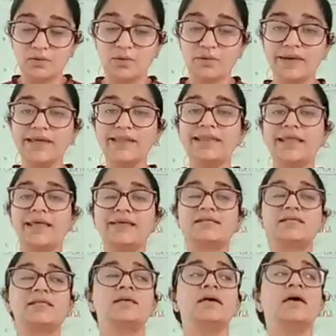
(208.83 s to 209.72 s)
Okay,
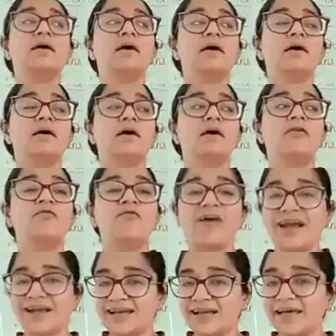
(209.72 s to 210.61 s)
this
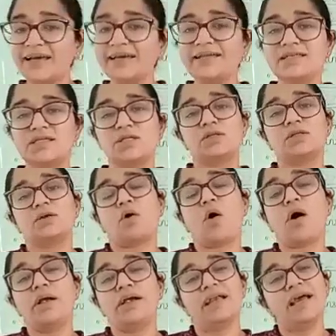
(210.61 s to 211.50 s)
fat layer is
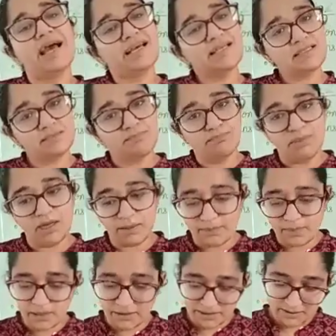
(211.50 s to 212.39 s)
called as
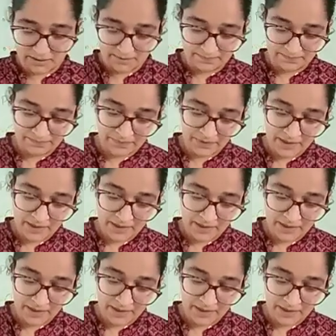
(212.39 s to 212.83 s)
blubber.